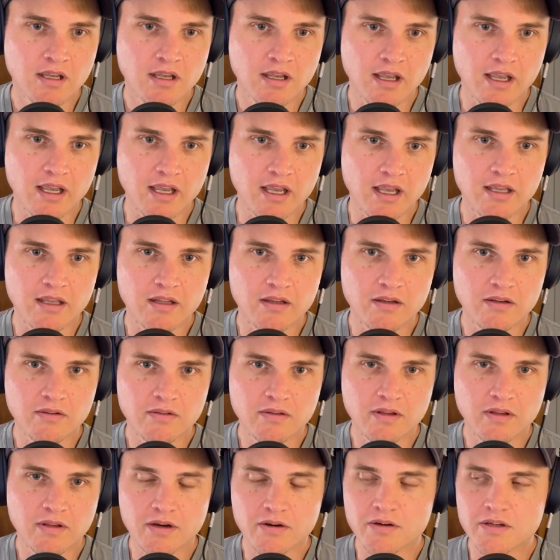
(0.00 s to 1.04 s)
And
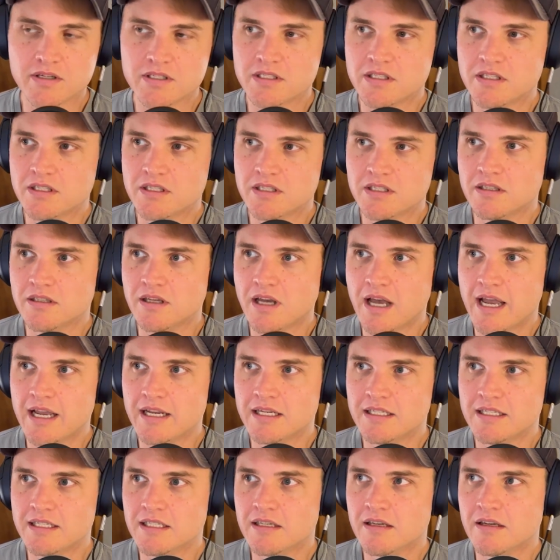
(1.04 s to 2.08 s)
there is the
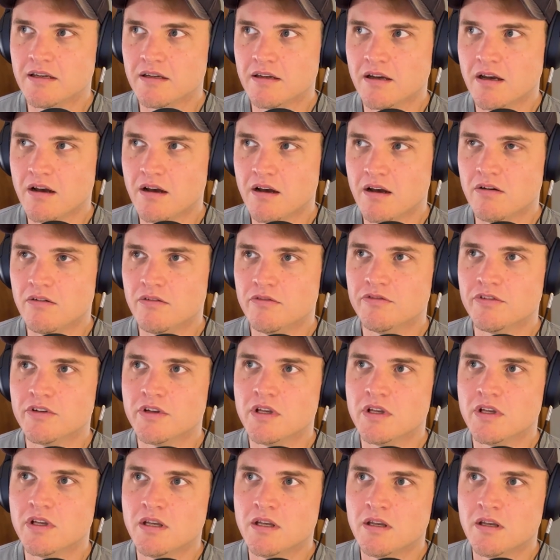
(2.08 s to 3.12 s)
idea of
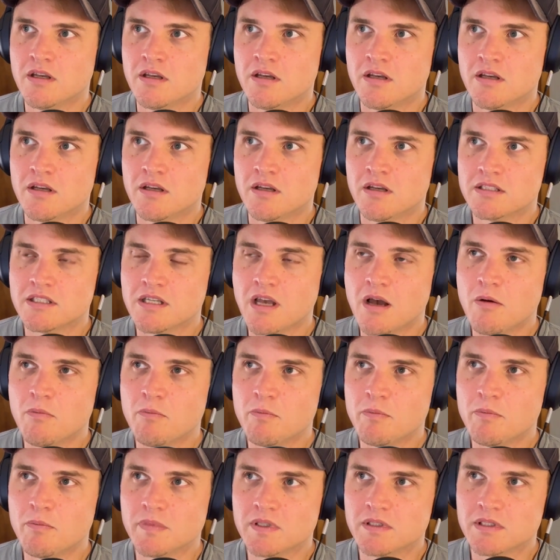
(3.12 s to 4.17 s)

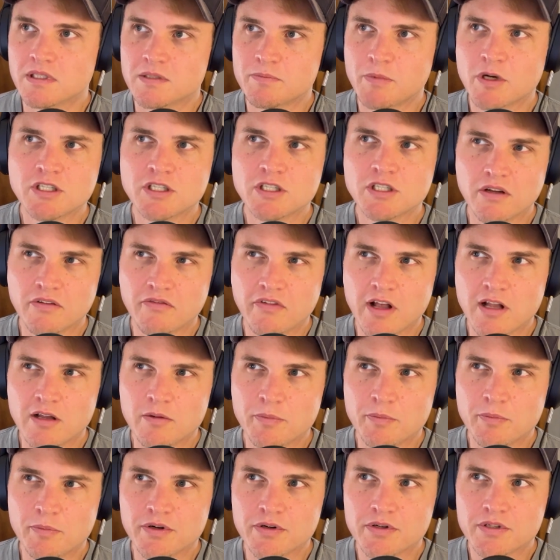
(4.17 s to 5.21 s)
some, especially
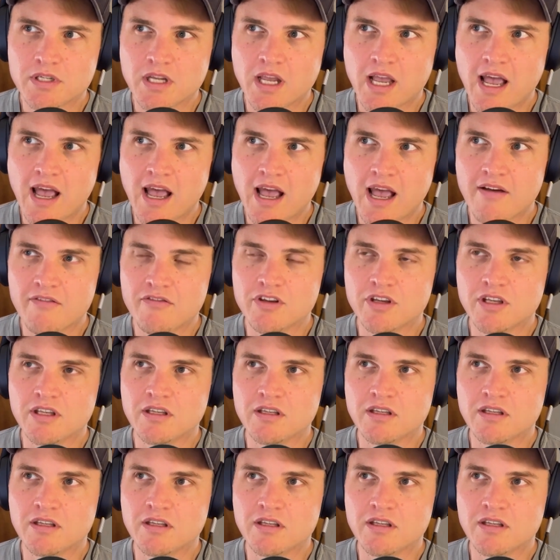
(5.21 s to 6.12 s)
developers, having